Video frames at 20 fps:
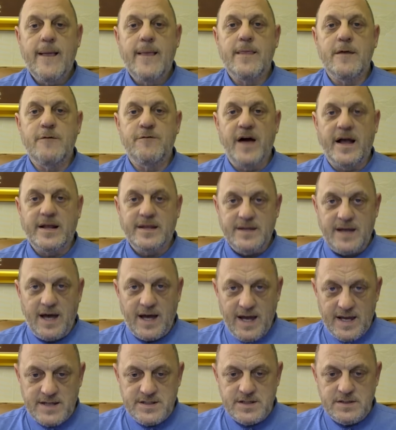The fact that it
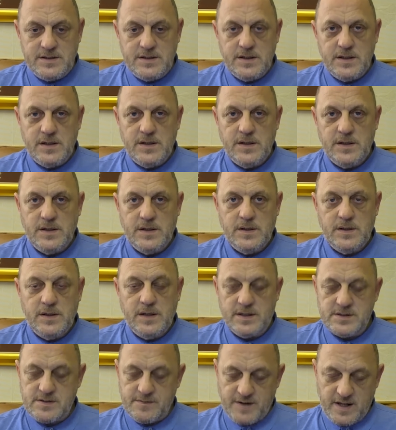hasn't,
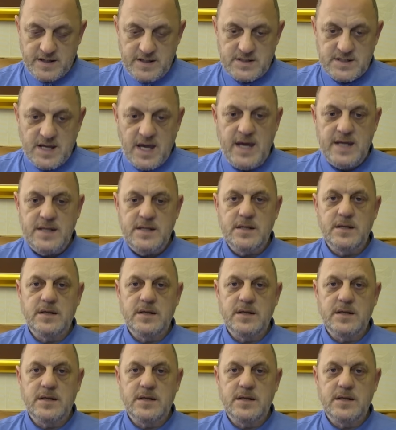as I've already said,